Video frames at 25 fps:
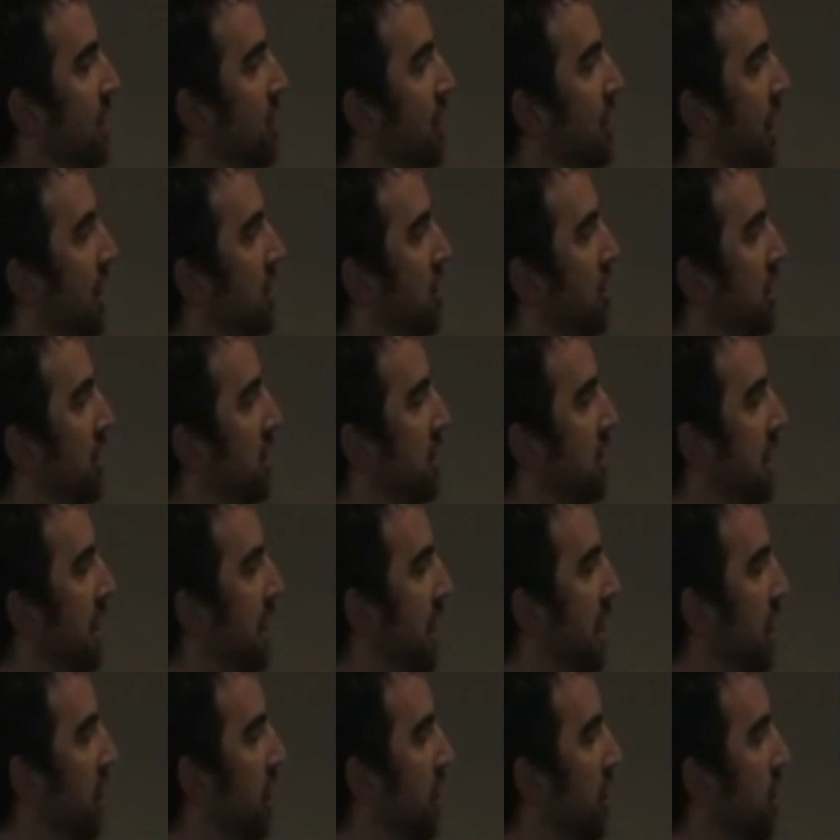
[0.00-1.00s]
So as you can
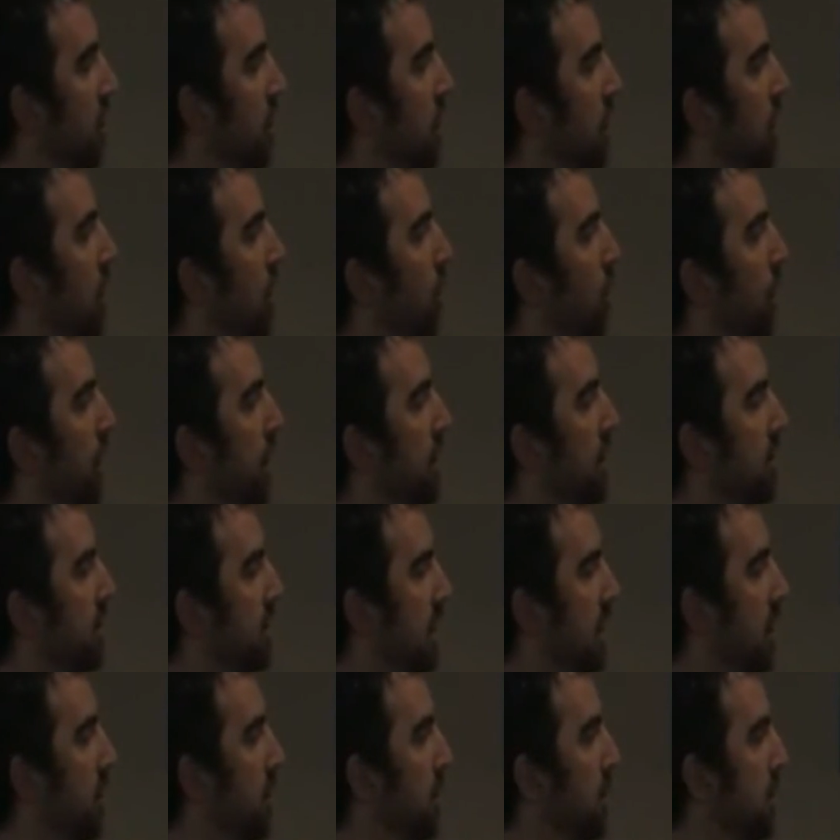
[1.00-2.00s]
see here, we can
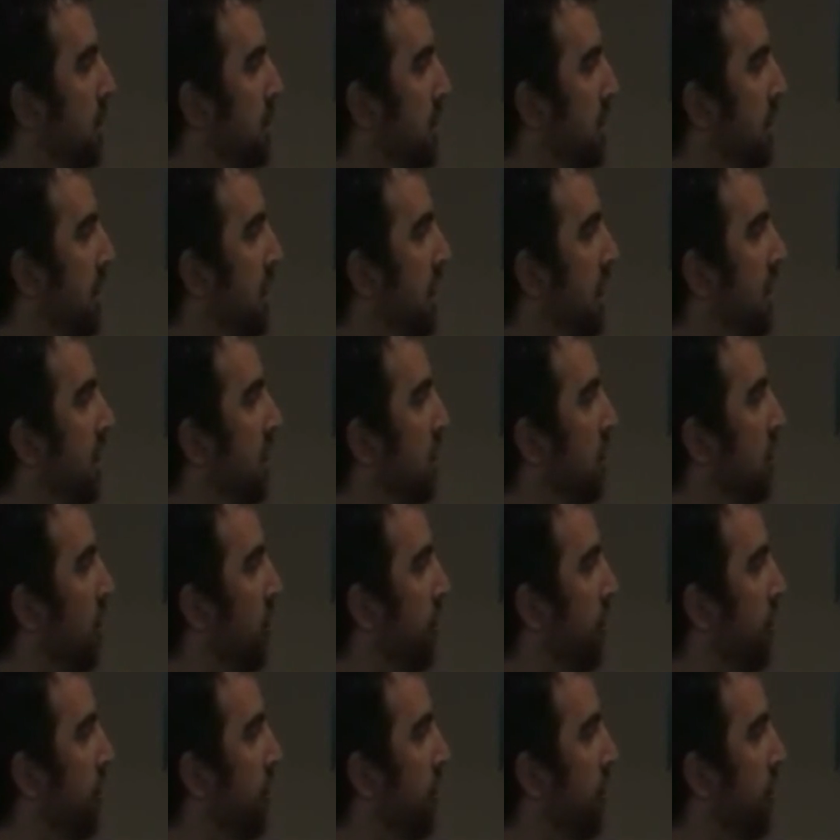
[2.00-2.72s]
seamlessly